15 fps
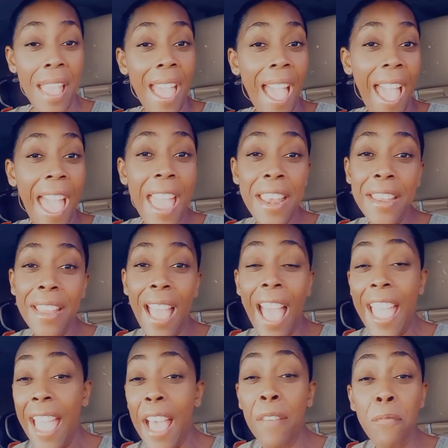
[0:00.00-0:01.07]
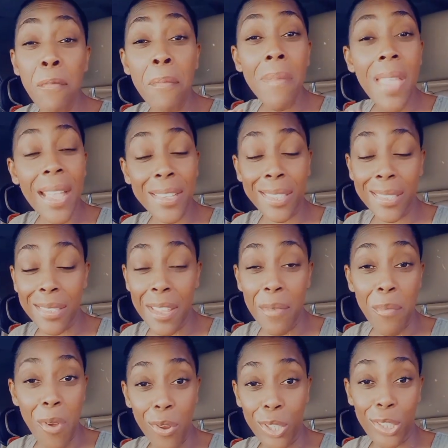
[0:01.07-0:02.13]
And I have mixed
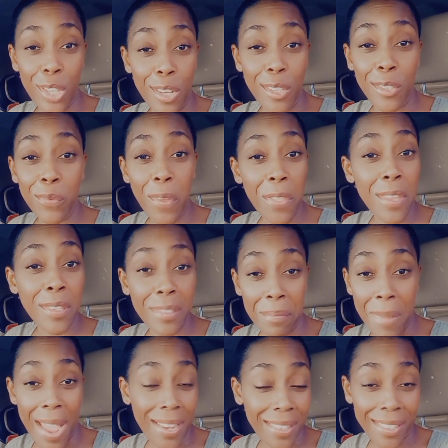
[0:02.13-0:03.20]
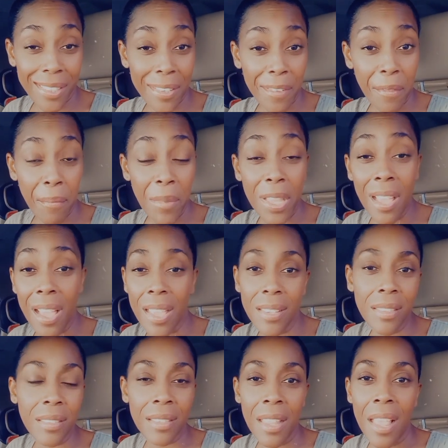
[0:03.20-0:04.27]
emotions for this match
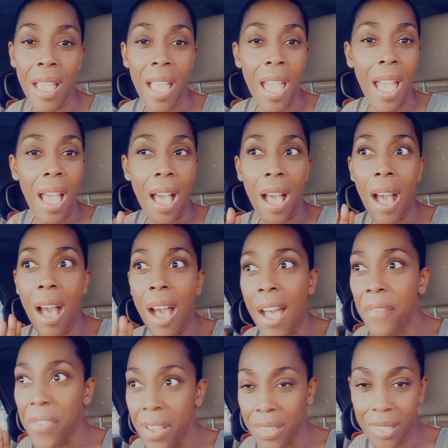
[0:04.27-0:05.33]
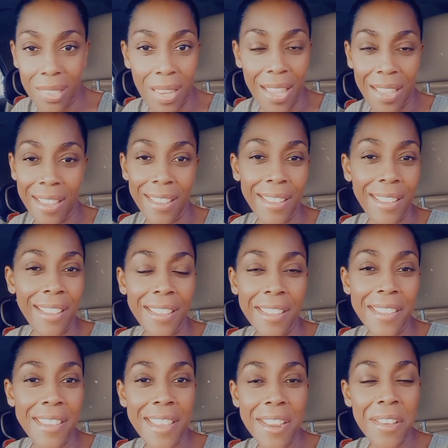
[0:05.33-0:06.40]
because obviously,
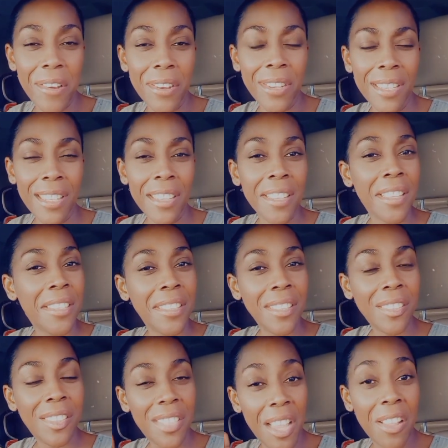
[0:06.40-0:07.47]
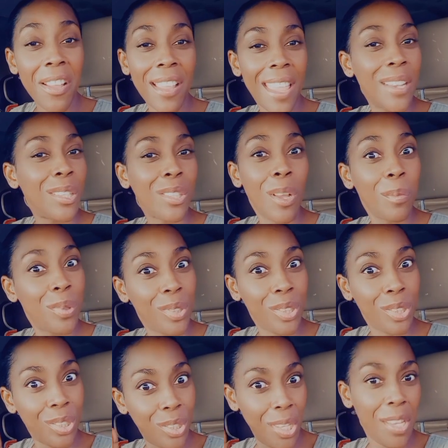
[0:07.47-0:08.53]
you know, Jago get some
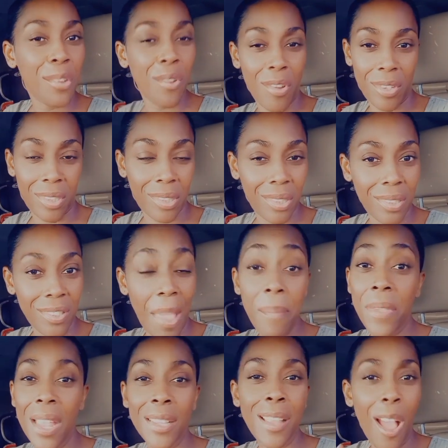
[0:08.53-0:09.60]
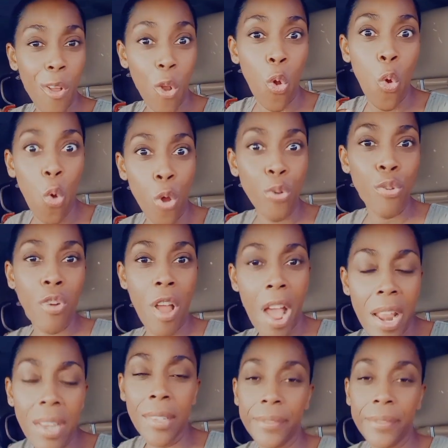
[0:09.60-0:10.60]
serious, them get a good run.